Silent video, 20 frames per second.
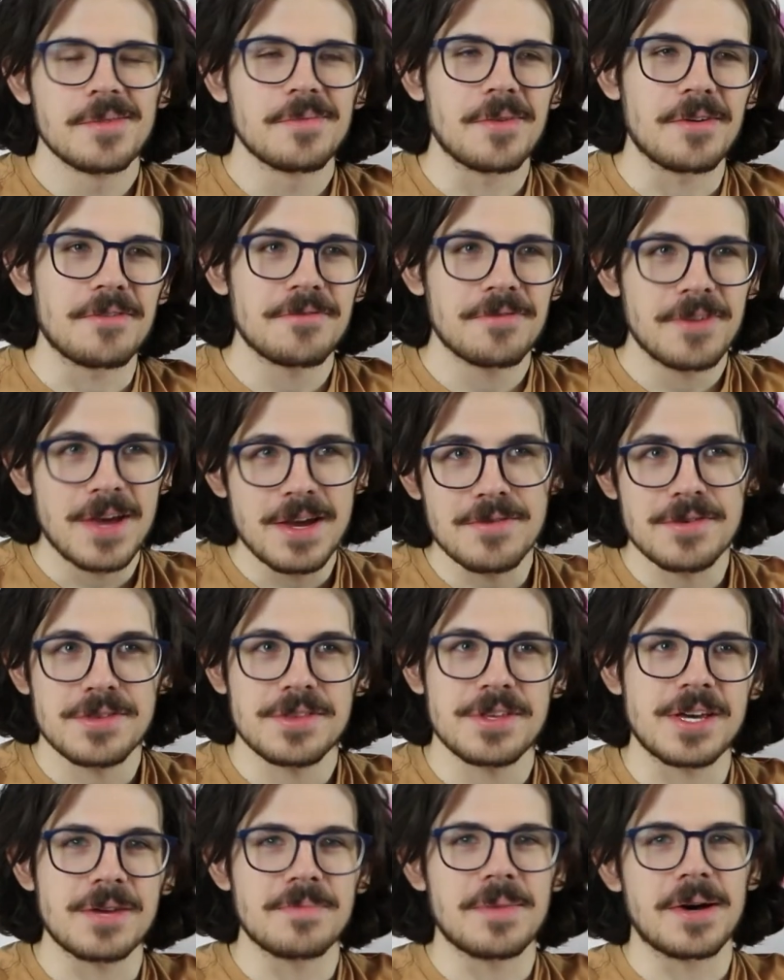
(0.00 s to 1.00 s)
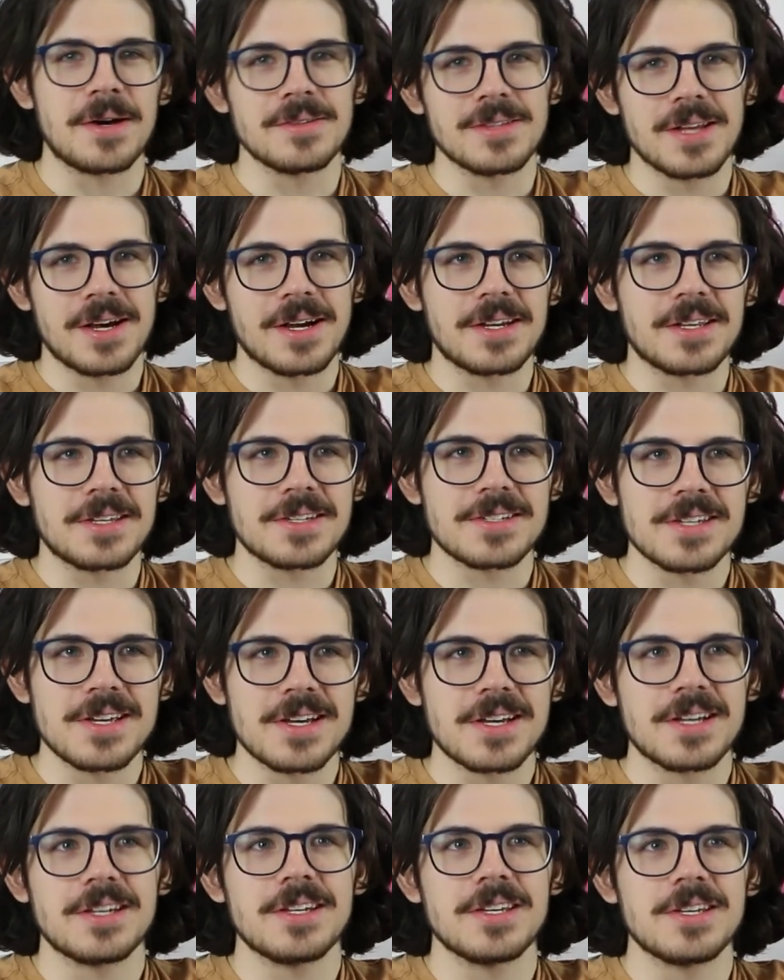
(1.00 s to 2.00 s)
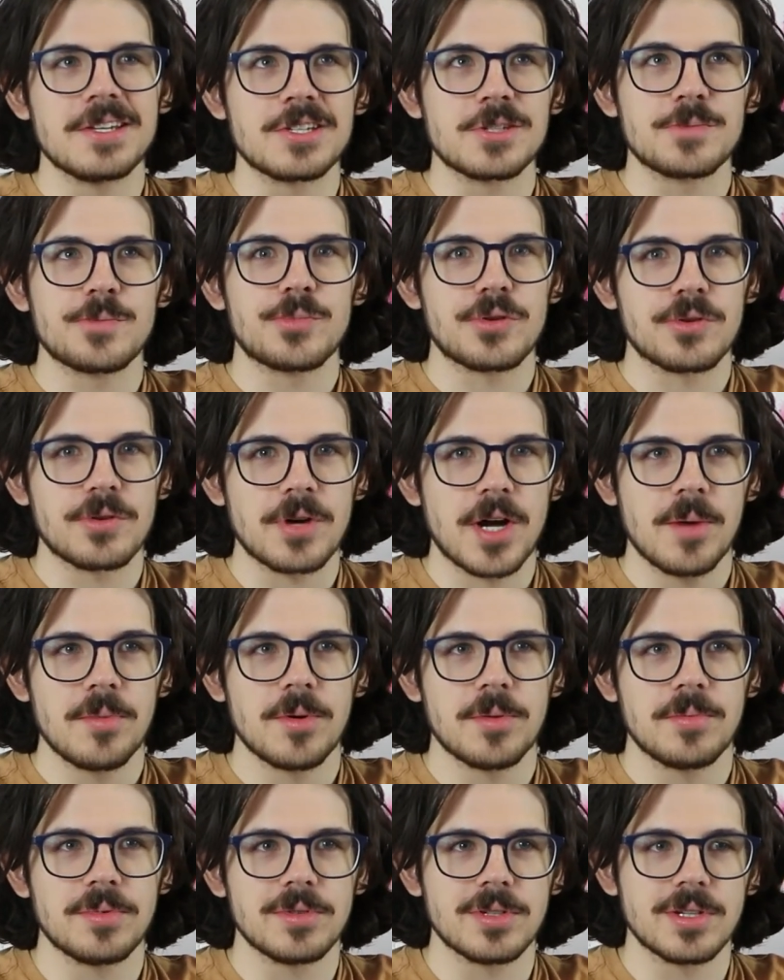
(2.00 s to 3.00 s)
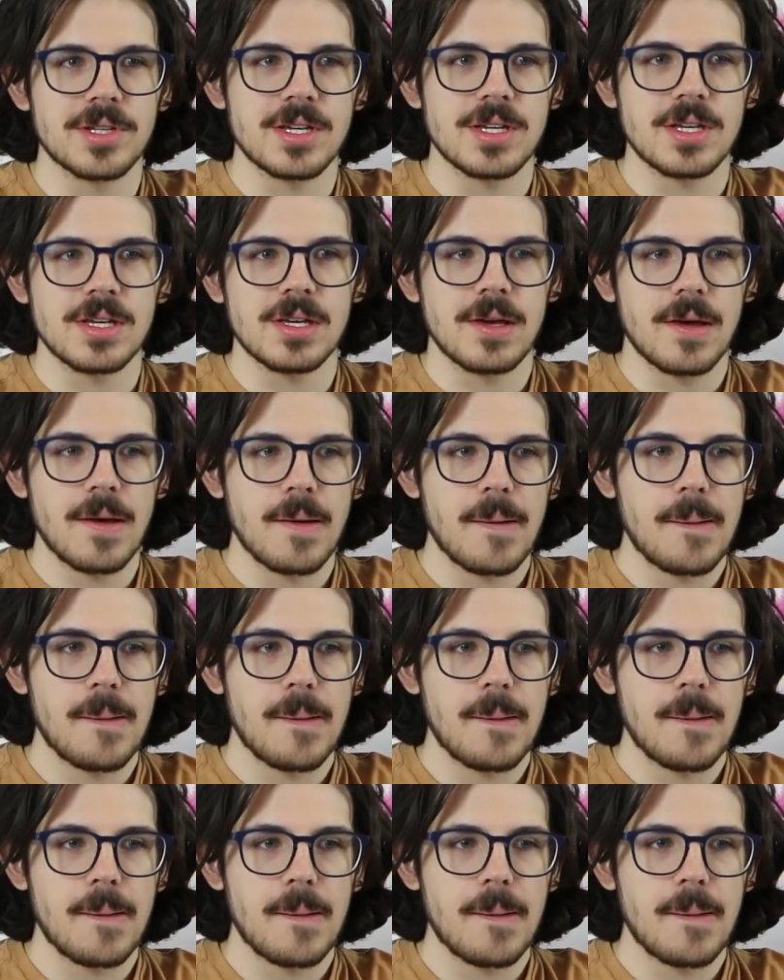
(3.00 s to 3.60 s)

My favorite thing about lighting design is probably